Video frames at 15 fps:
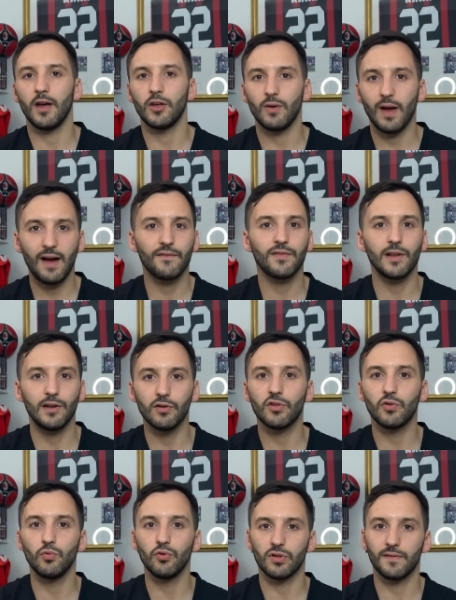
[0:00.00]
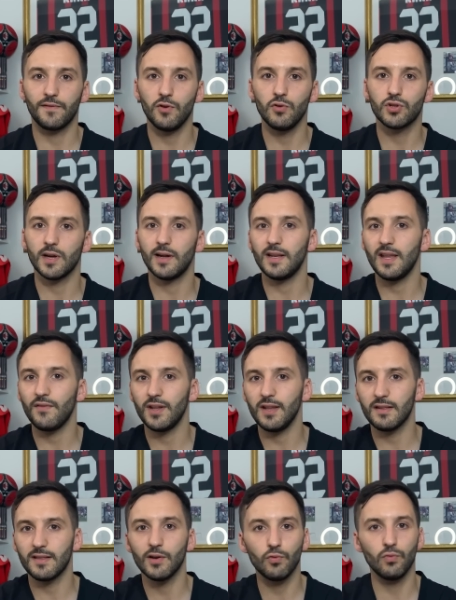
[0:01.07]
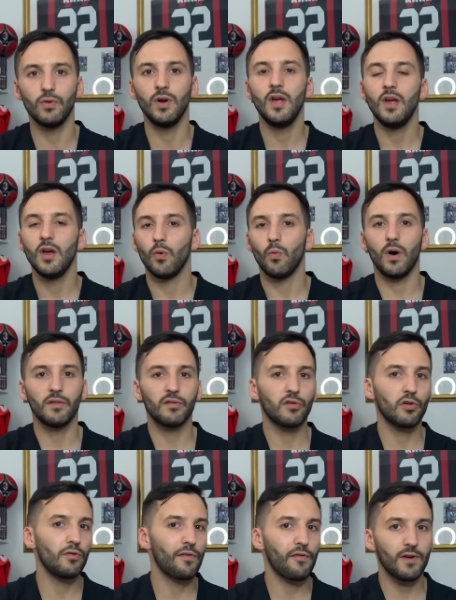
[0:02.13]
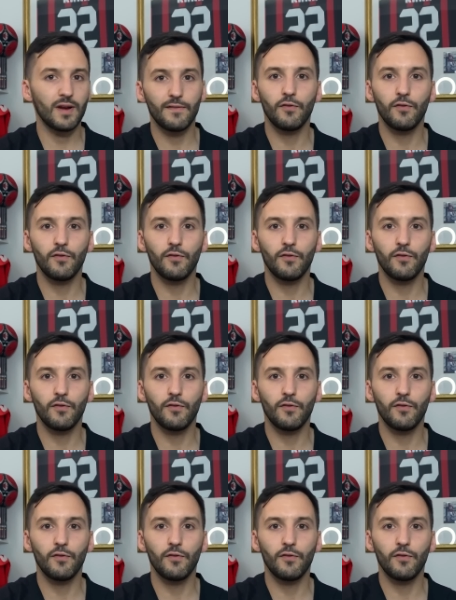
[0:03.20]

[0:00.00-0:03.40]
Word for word: You have to look towards the future, and even these little one, two, three,